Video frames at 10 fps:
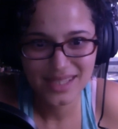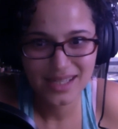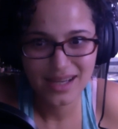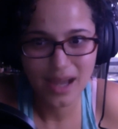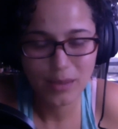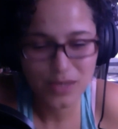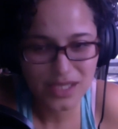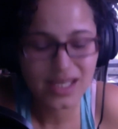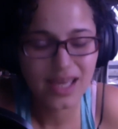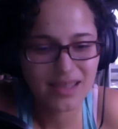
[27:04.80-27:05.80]
I'm just
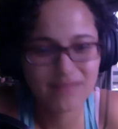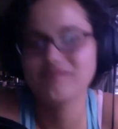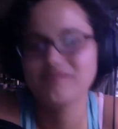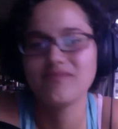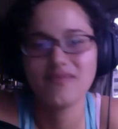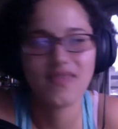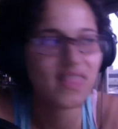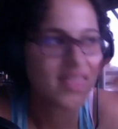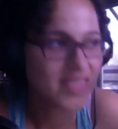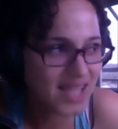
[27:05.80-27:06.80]
like,
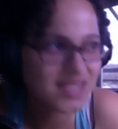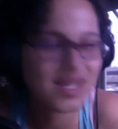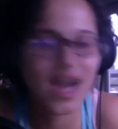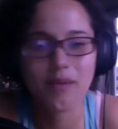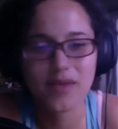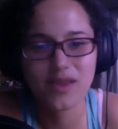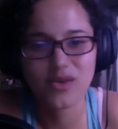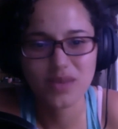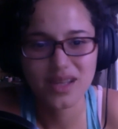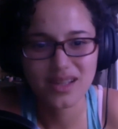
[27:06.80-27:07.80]
that's a happy
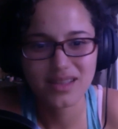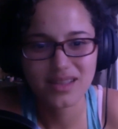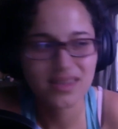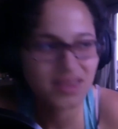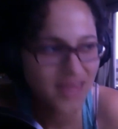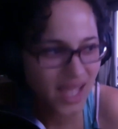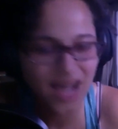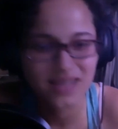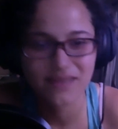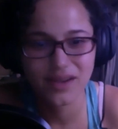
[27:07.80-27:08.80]
human. They got
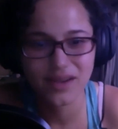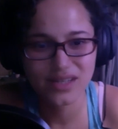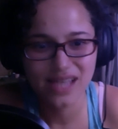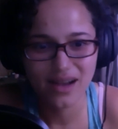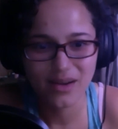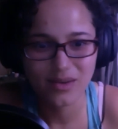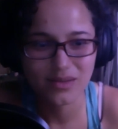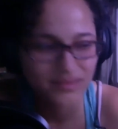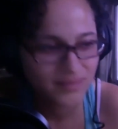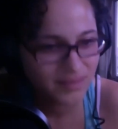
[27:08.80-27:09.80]
it figured out.
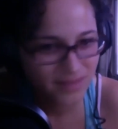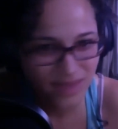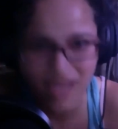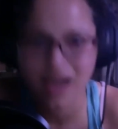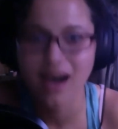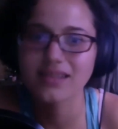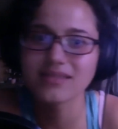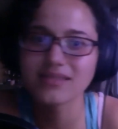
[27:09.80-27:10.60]
Thank God.